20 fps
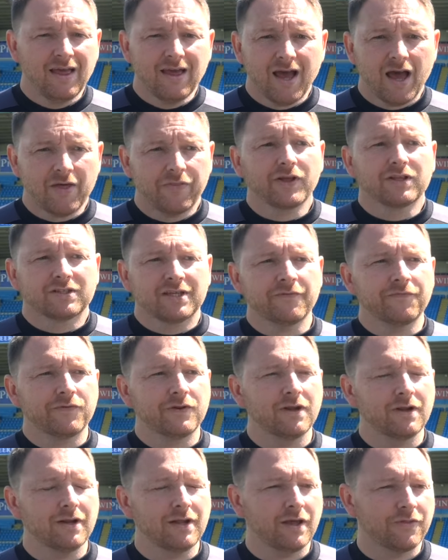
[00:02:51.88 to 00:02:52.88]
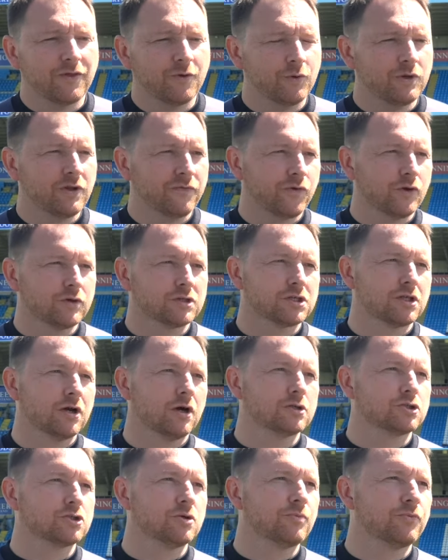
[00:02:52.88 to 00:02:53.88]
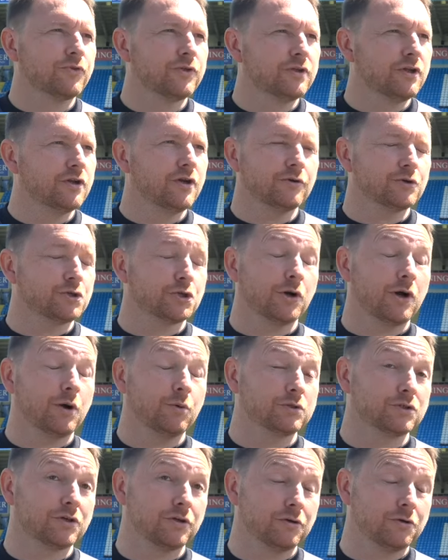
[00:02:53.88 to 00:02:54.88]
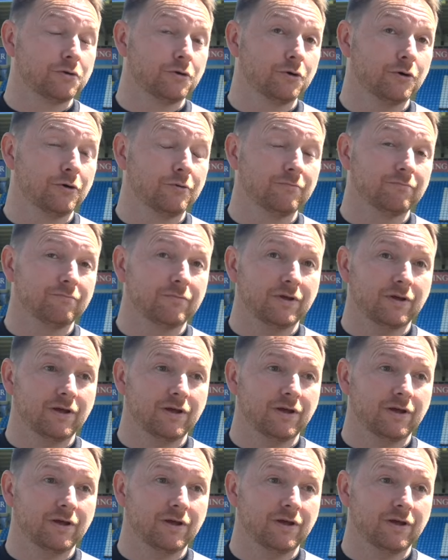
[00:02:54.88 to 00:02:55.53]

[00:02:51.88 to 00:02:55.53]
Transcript: I think definitely. I think when you first start something, you're not sure how it's going to go.